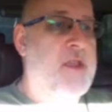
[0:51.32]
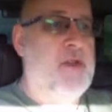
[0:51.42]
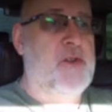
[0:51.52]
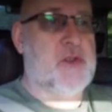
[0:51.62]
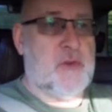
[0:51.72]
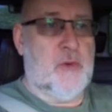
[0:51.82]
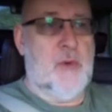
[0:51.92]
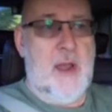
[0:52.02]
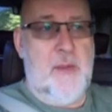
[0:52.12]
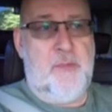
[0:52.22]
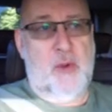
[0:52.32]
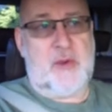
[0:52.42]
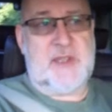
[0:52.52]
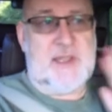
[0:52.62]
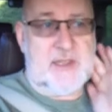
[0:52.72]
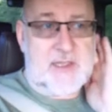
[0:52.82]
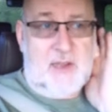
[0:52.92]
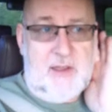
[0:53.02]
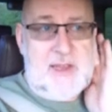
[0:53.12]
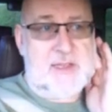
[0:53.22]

usual uh, books inside.